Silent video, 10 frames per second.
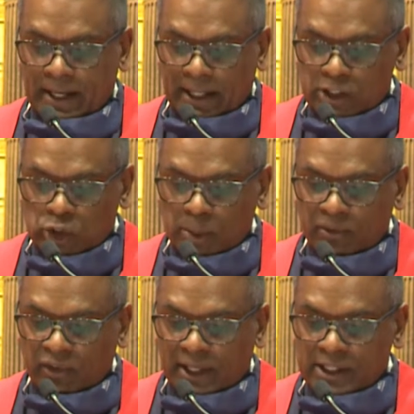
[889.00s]
and
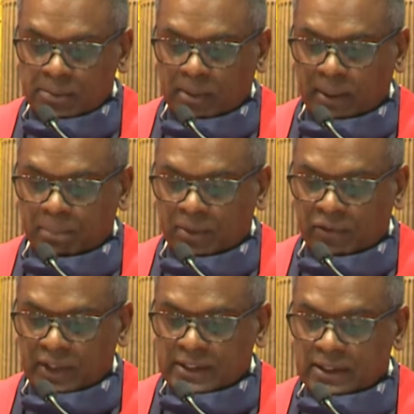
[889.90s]
supervised by
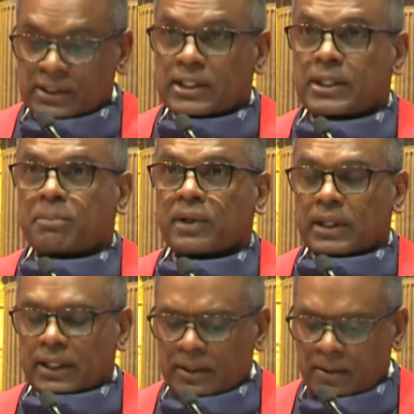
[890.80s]
Professor C.
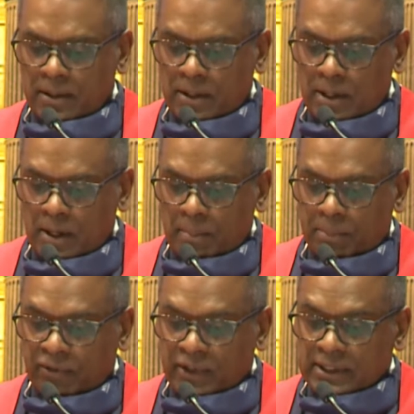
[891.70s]
Billing,
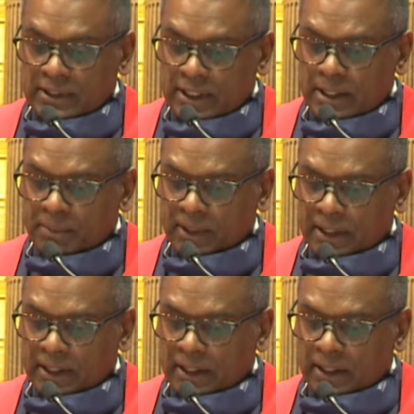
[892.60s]
Professor D.
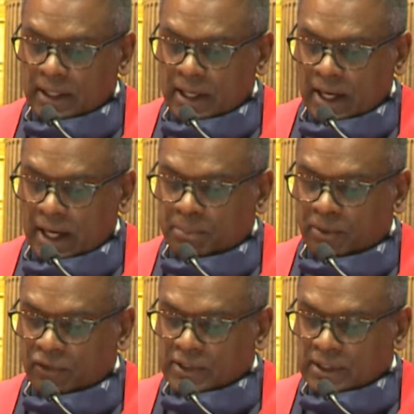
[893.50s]
Billing, and
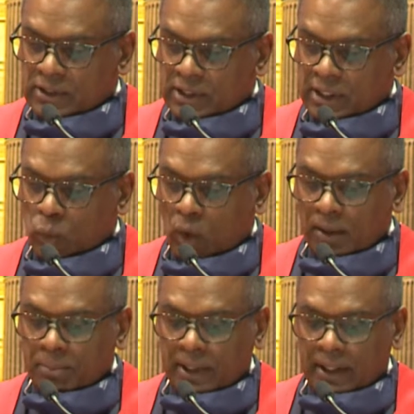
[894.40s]
Professor G.
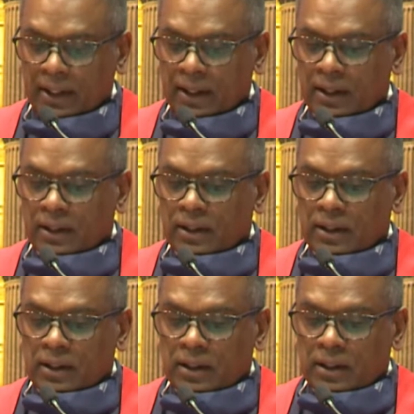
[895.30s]
Wanbing.
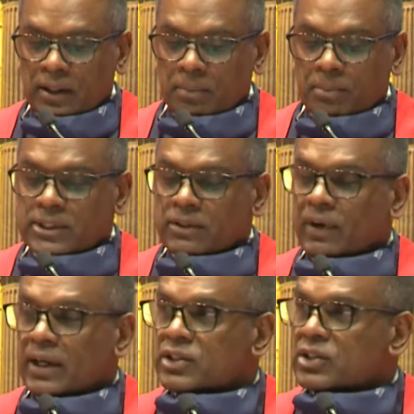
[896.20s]
Mr.
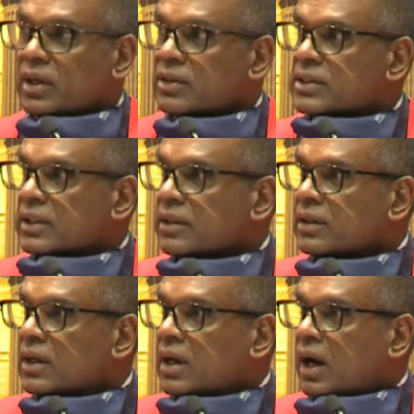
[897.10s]
Vice-Chancellor,
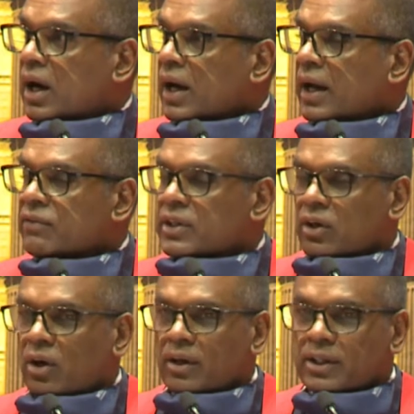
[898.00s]
I have
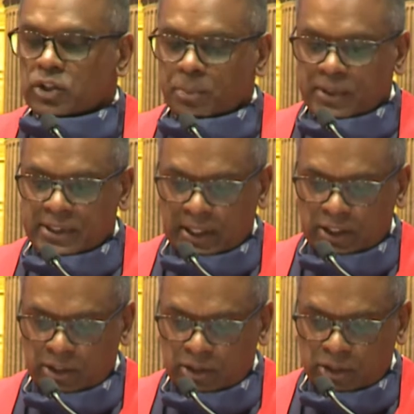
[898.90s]
the honor to
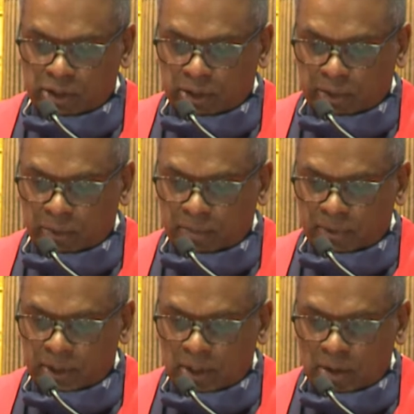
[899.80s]
present to you
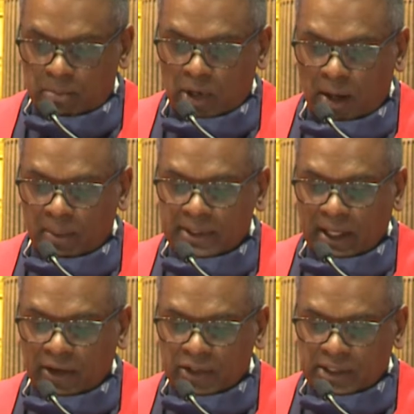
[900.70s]
Muhammad
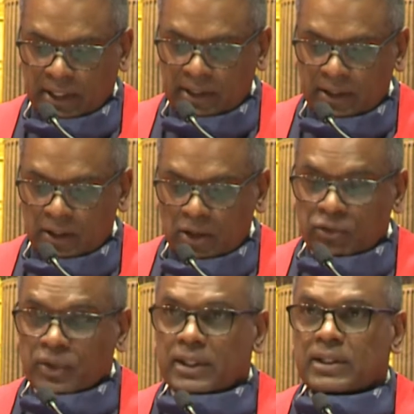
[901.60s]
Arshad
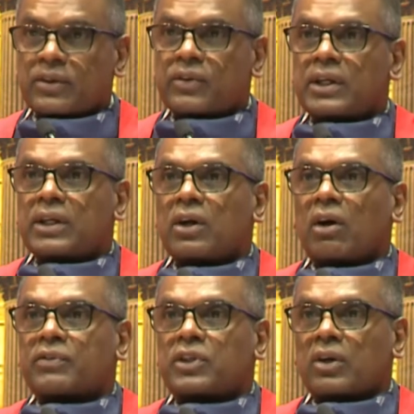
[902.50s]
for the degree
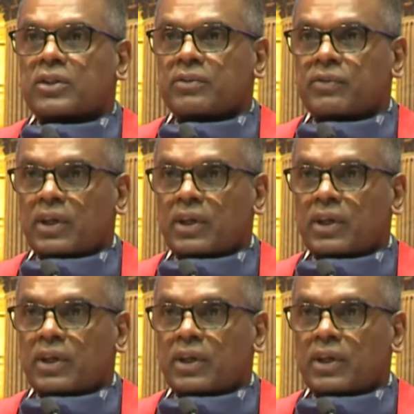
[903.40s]
of Doctor of